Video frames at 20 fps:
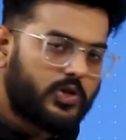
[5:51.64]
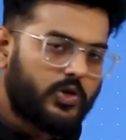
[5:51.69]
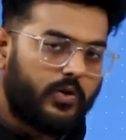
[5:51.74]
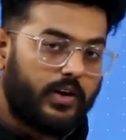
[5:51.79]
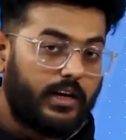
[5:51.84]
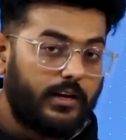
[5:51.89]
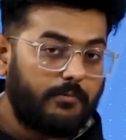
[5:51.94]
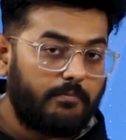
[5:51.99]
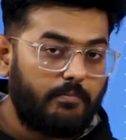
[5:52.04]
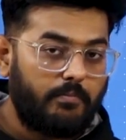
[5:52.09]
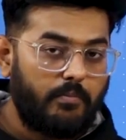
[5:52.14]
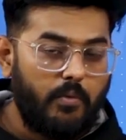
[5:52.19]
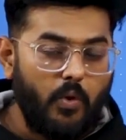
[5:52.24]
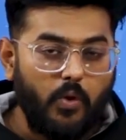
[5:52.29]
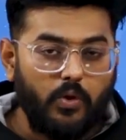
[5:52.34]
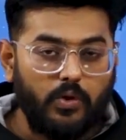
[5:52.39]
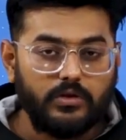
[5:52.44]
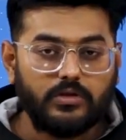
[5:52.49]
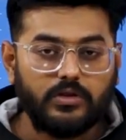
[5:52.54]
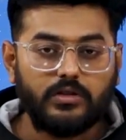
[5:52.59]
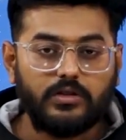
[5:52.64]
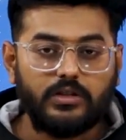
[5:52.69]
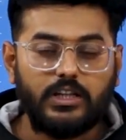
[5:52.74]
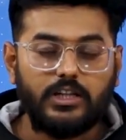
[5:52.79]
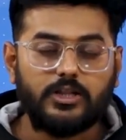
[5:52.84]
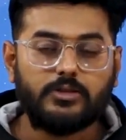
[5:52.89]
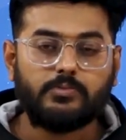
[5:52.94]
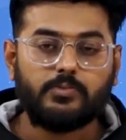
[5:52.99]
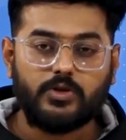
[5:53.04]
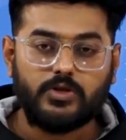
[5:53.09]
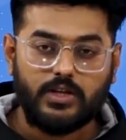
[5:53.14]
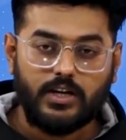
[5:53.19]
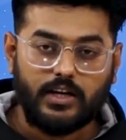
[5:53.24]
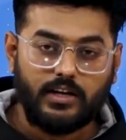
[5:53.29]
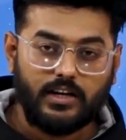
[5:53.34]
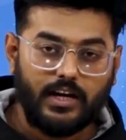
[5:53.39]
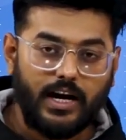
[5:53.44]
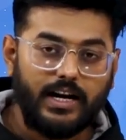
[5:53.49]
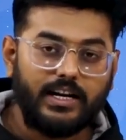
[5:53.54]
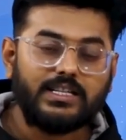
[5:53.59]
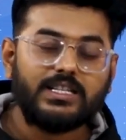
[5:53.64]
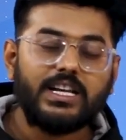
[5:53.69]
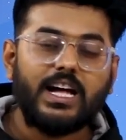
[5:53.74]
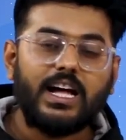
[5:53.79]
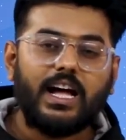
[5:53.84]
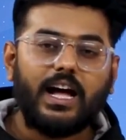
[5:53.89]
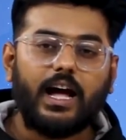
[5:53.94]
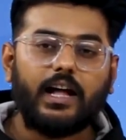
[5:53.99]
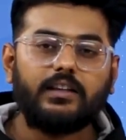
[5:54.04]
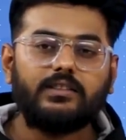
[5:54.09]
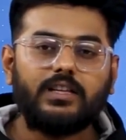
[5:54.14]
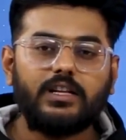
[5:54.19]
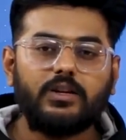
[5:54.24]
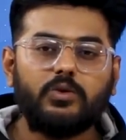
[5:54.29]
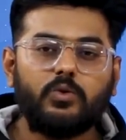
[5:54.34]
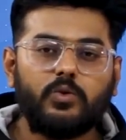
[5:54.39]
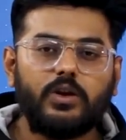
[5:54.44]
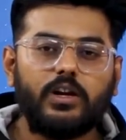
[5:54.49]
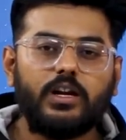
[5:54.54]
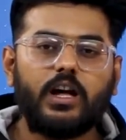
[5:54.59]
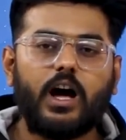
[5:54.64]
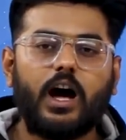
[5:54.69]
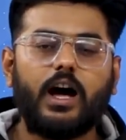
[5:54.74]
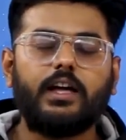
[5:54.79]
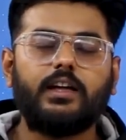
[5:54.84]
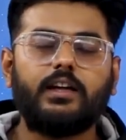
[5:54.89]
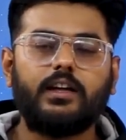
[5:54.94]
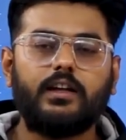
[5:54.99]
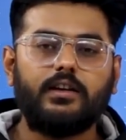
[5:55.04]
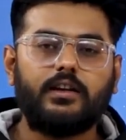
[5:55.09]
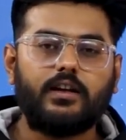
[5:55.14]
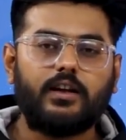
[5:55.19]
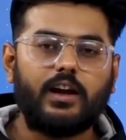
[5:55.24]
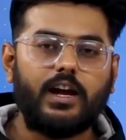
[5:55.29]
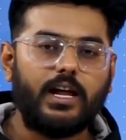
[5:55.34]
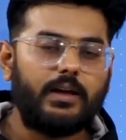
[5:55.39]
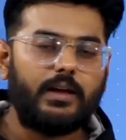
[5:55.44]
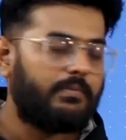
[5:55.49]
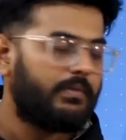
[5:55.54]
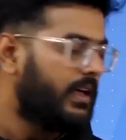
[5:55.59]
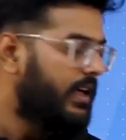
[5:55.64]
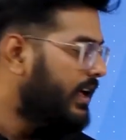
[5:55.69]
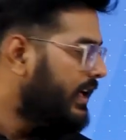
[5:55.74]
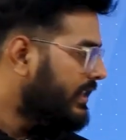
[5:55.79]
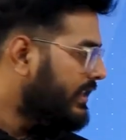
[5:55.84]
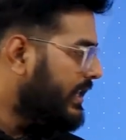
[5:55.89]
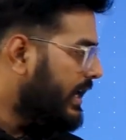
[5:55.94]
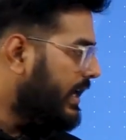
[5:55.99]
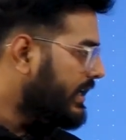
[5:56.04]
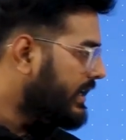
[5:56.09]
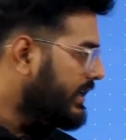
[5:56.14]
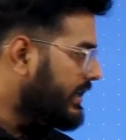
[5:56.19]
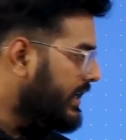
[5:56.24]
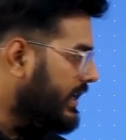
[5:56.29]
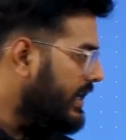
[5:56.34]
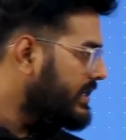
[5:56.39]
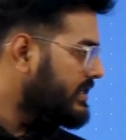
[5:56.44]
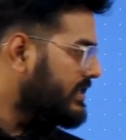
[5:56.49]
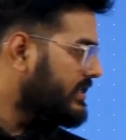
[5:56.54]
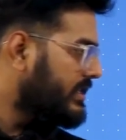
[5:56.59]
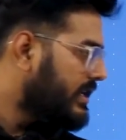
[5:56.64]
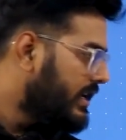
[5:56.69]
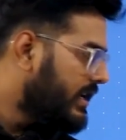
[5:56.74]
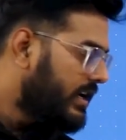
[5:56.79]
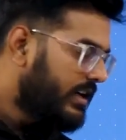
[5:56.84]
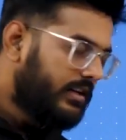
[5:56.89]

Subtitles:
joining both these projectiles, and then only I can claim that yes,